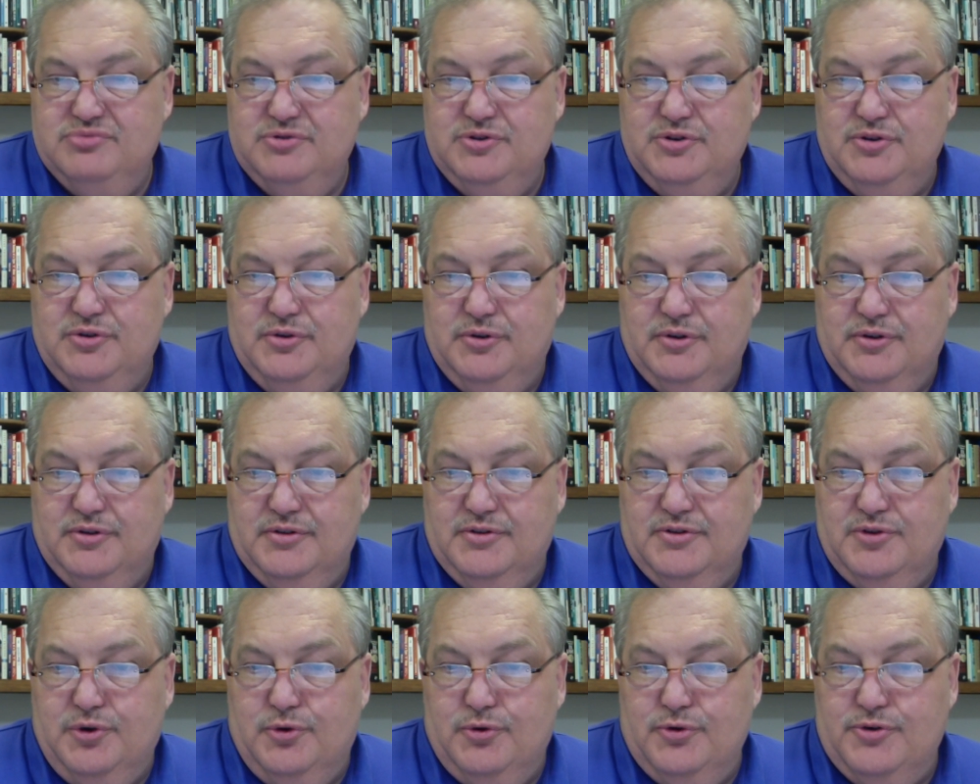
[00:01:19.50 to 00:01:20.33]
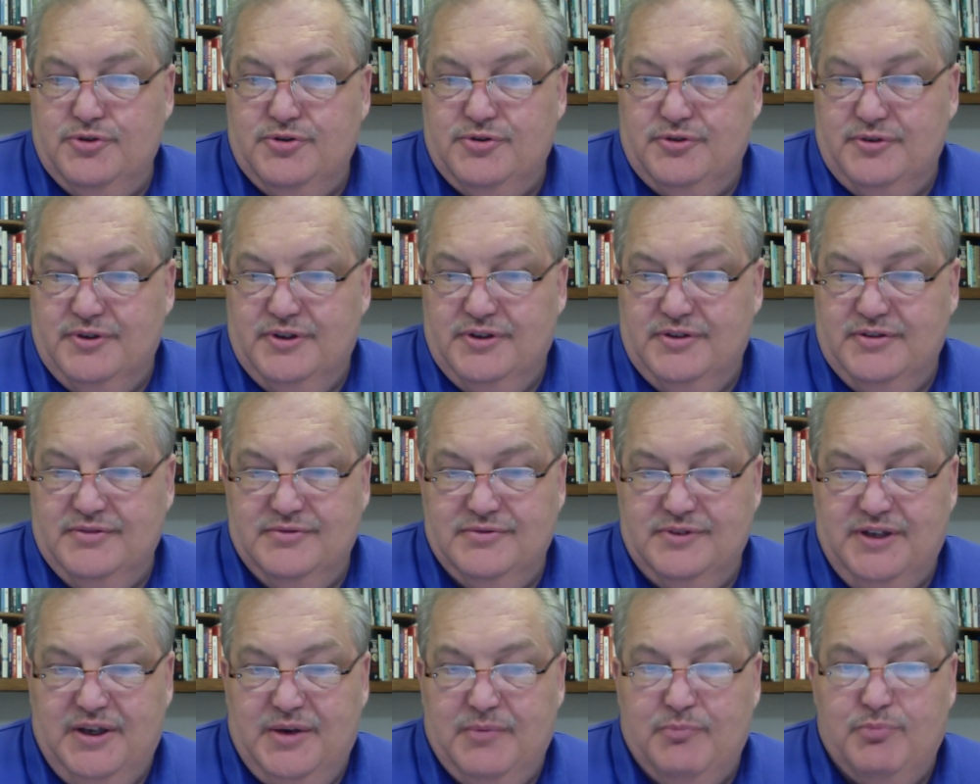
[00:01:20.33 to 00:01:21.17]
doing
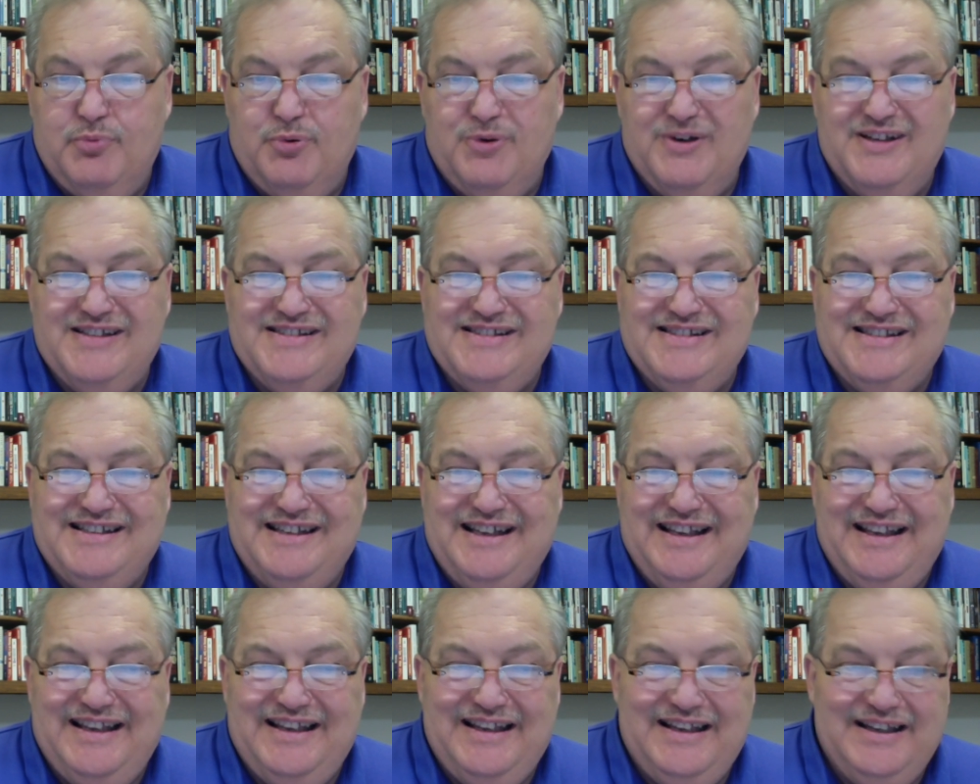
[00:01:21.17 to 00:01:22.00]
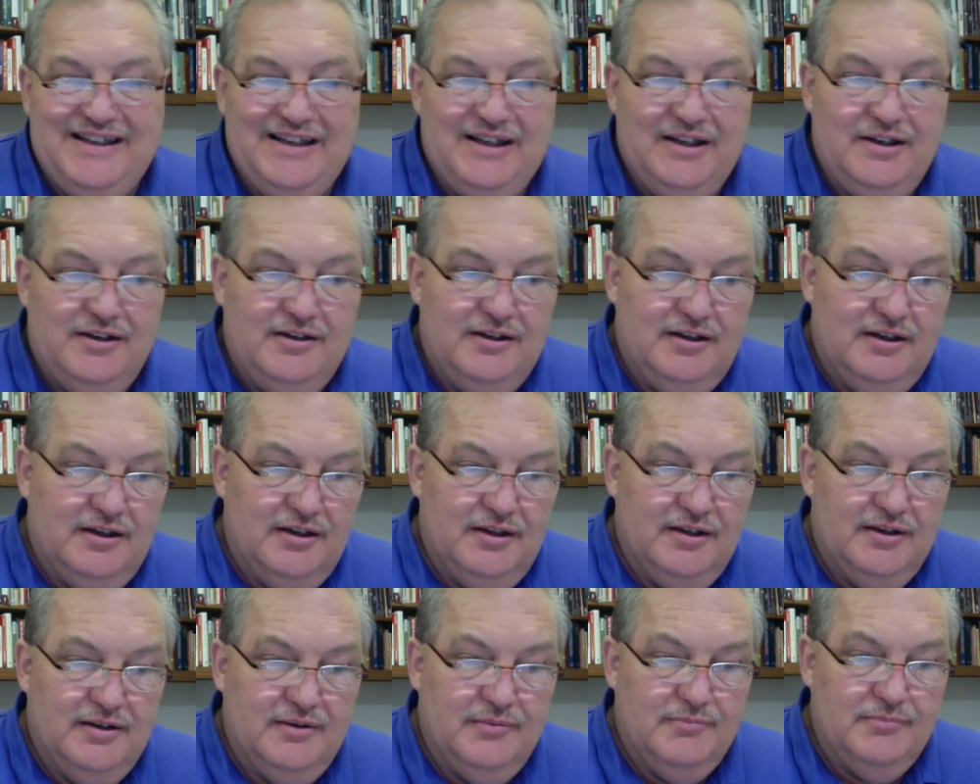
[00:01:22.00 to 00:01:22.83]
torturing, imprisoning,
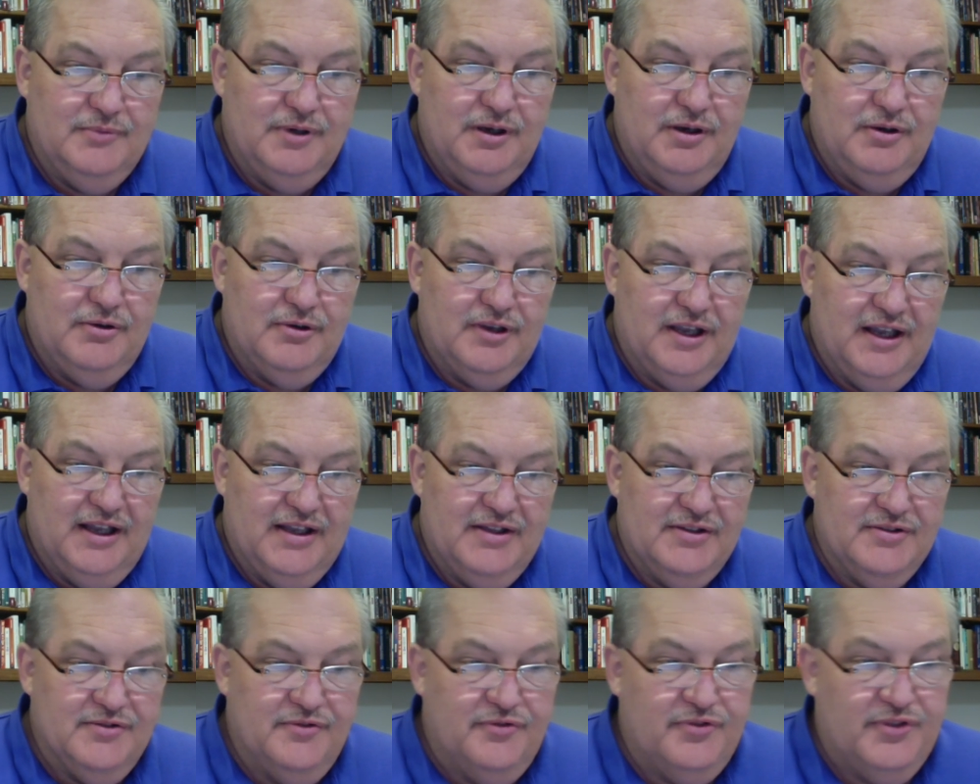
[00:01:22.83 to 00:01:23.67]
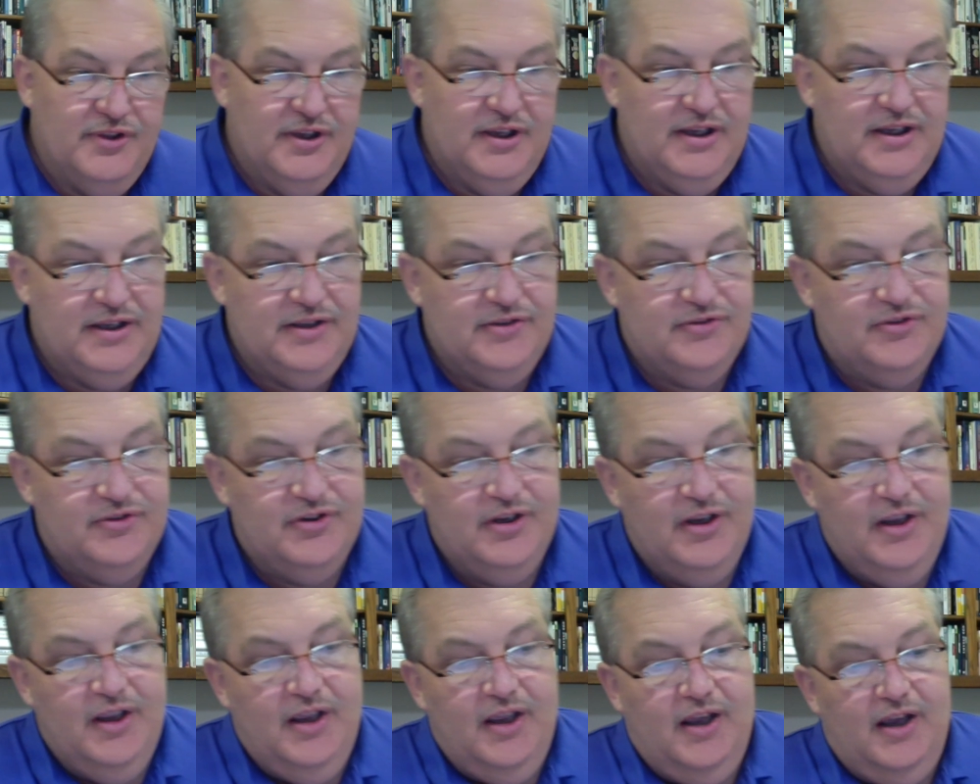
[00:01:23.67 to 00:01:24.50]
all kinds of
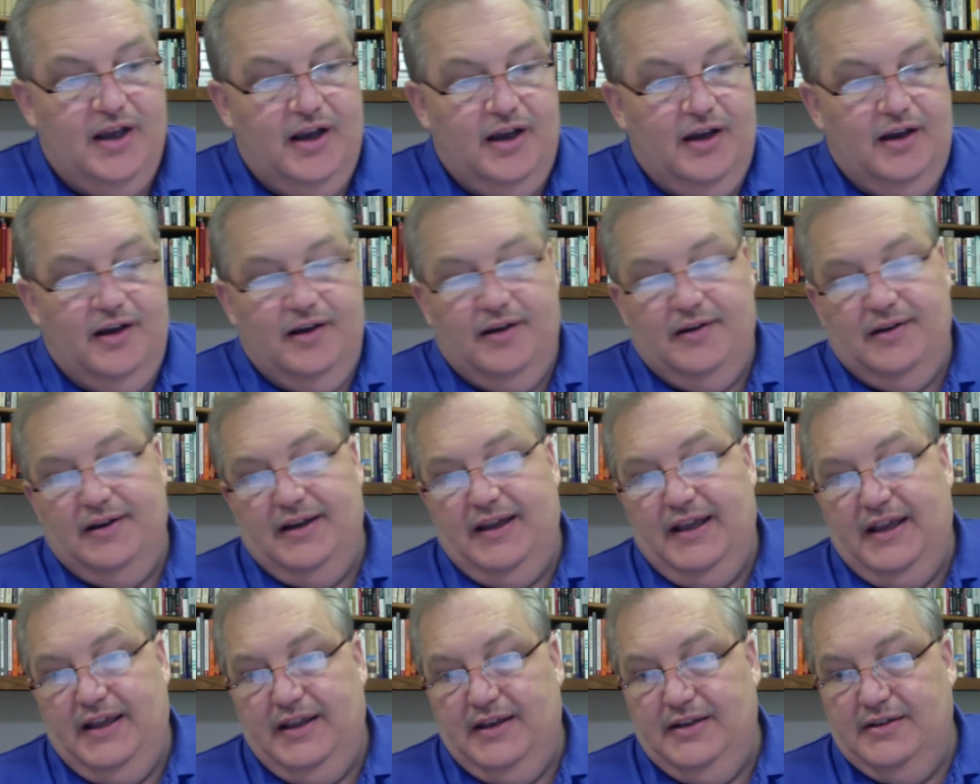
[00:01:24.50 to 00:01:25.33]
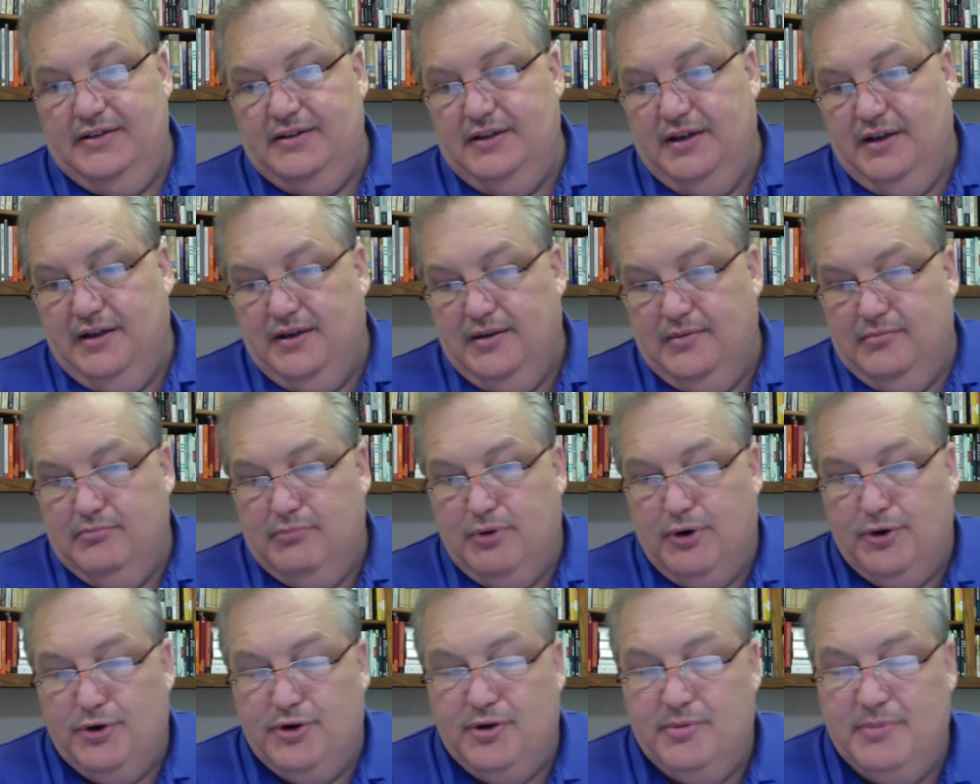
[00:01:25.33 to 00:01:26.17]
things, had
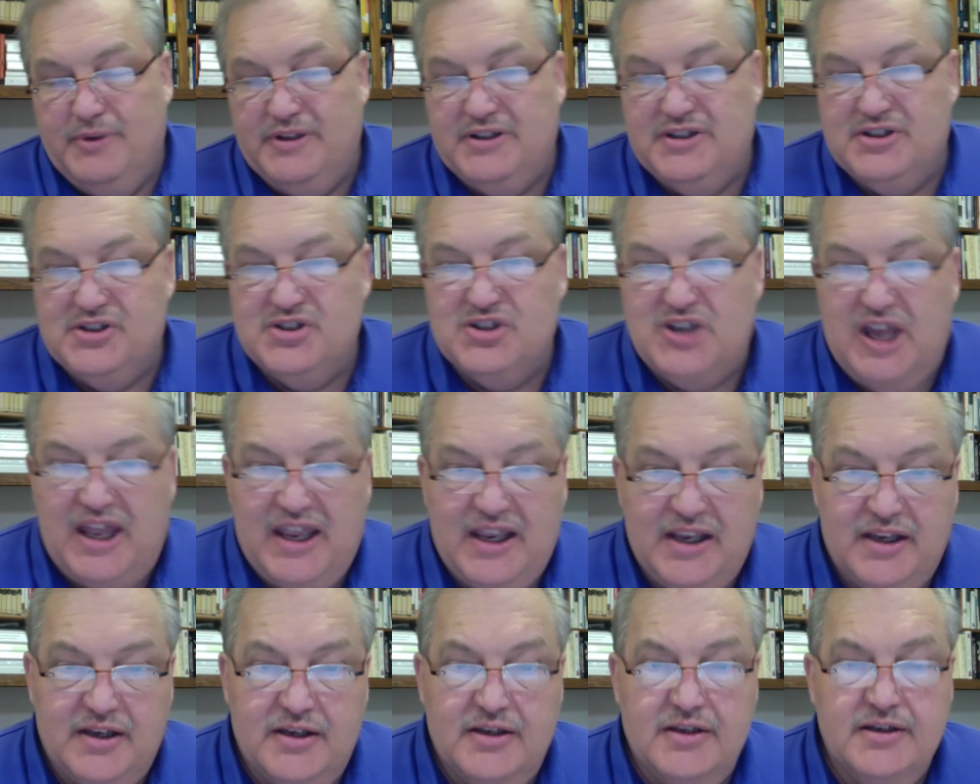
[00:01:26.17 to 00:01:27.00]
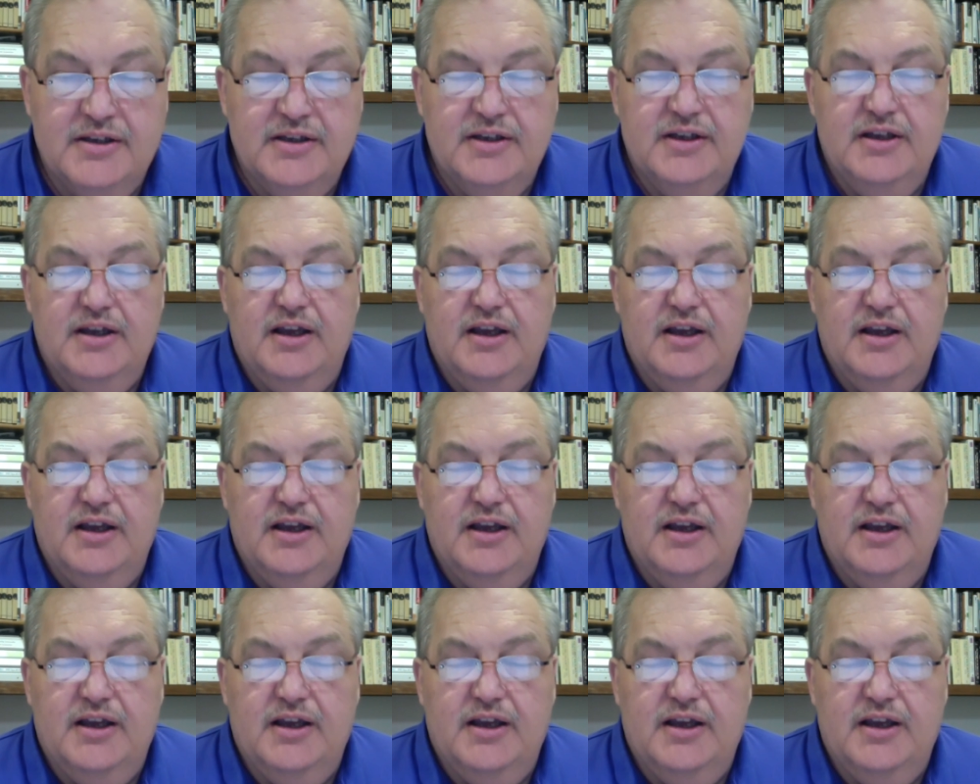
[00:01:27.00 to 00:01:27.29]
burned them at the stake